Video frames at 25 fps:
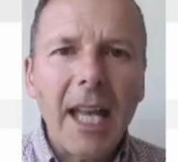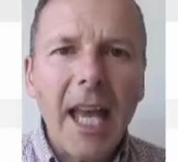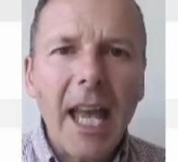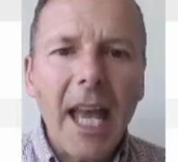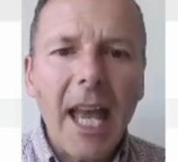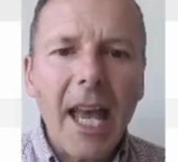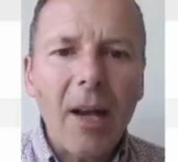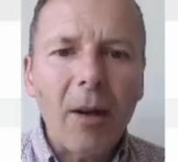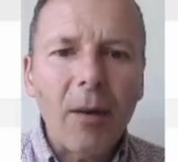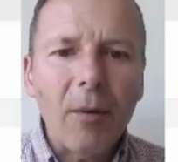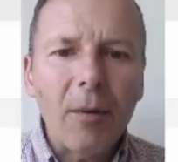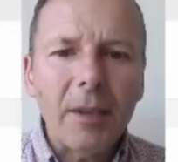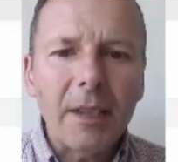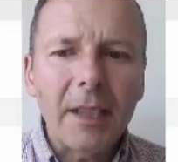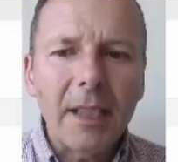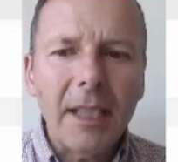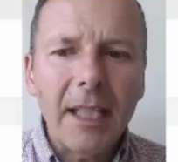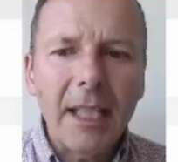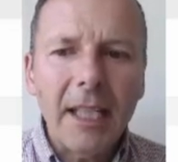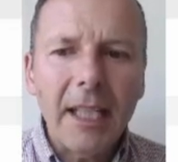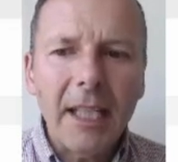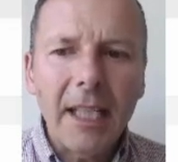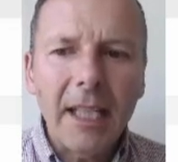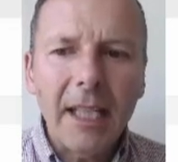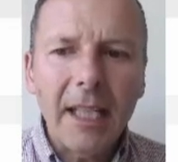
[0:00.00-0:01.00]

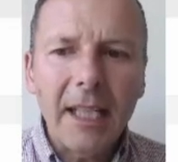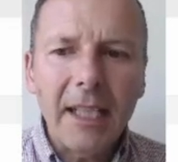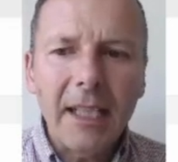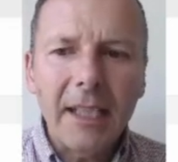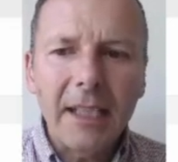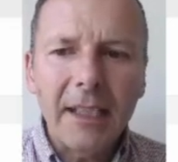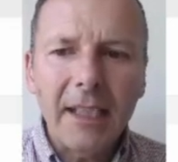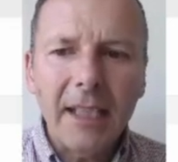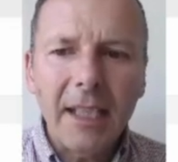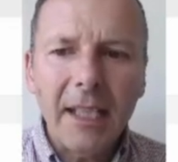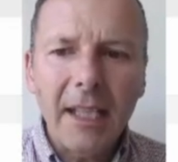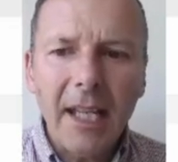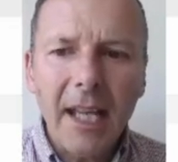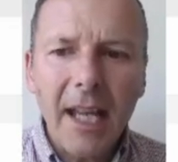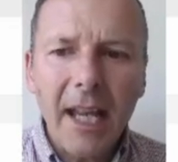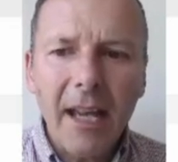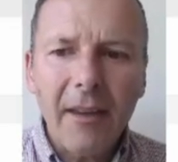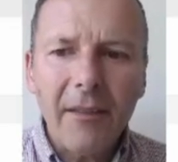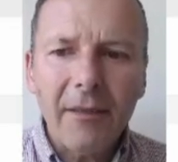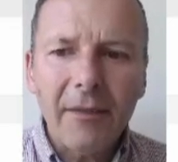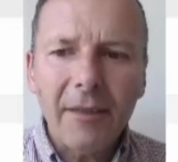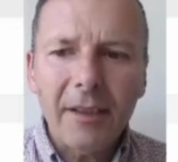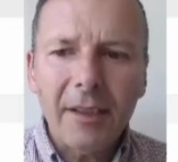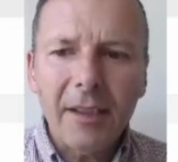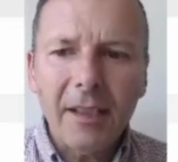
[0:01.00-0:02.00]
equity
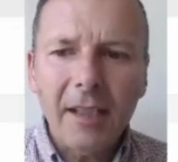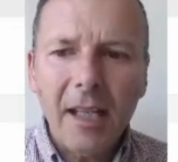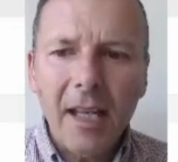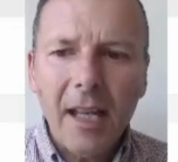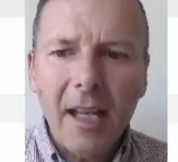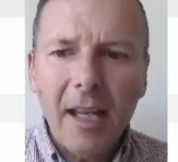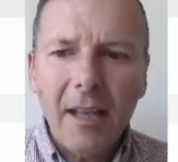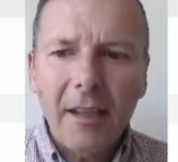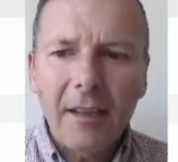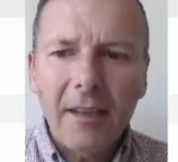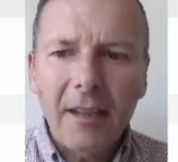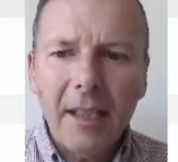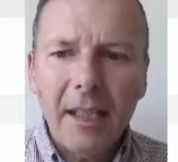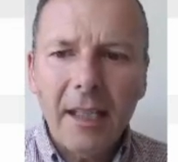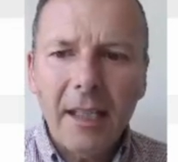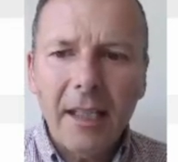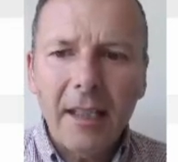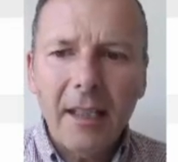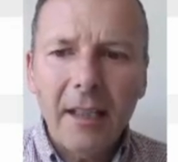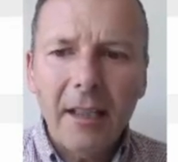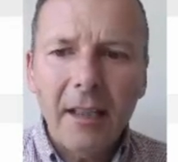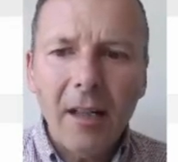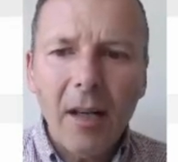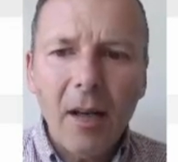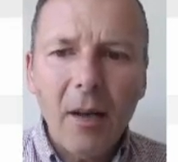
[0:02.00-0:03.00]
ETFs, the
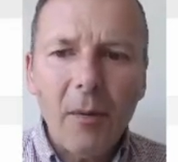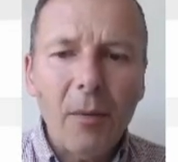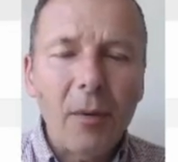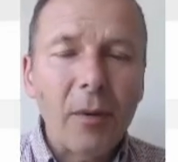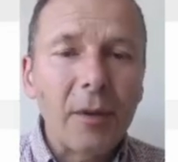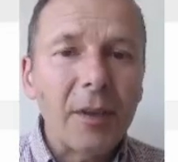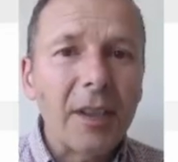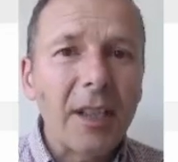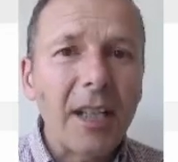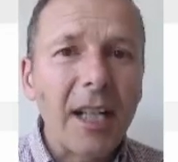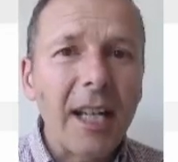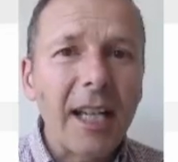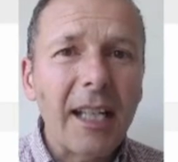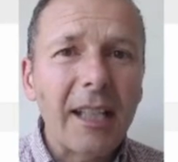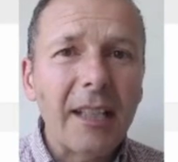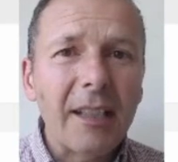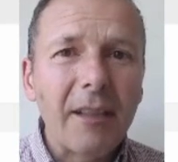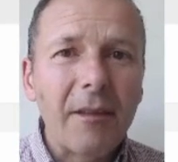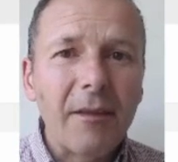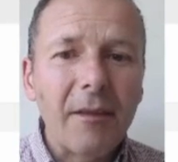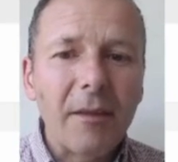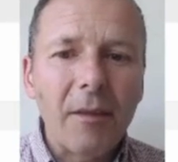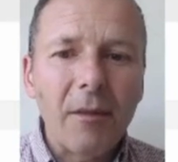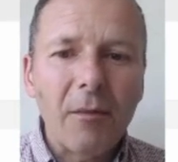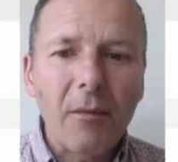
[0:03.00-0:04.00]
Global Select
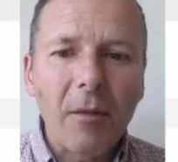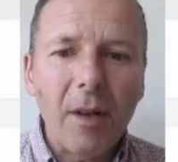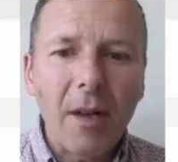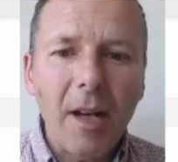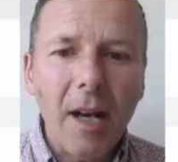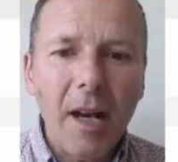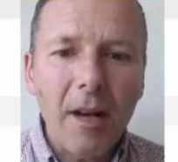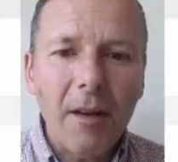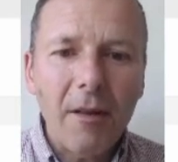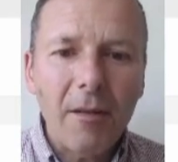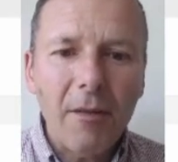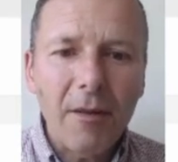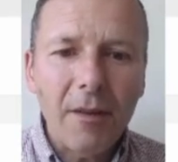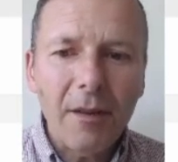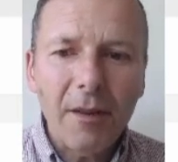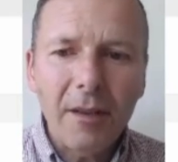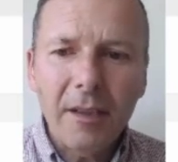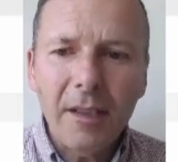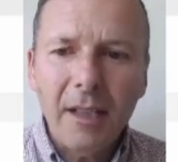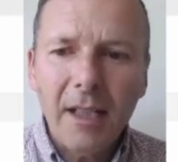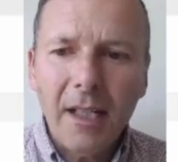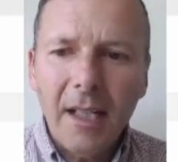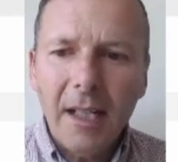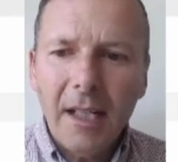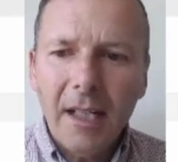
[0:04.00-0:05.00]
Dividend 100
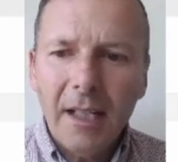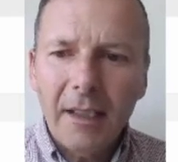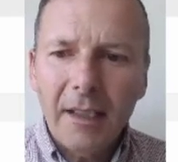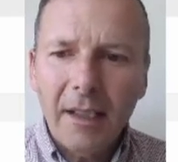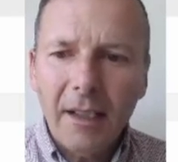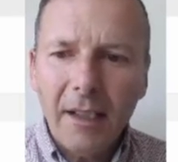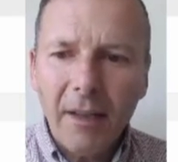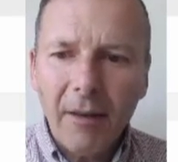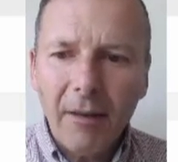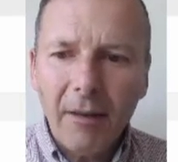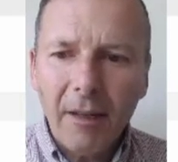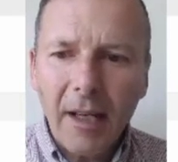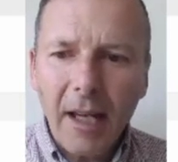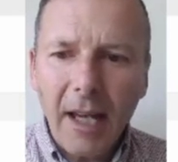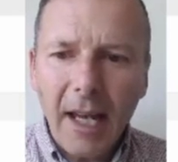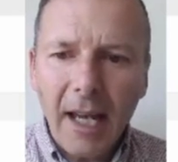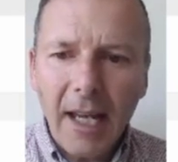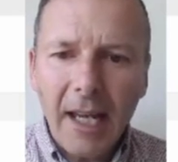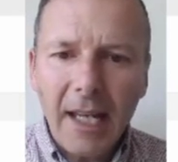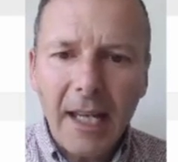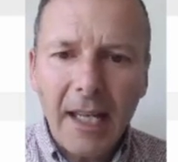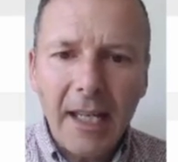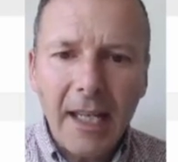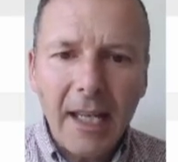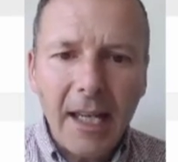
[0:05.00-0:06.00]
did
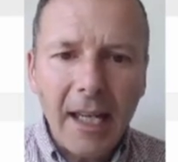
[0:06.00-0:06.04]
okay,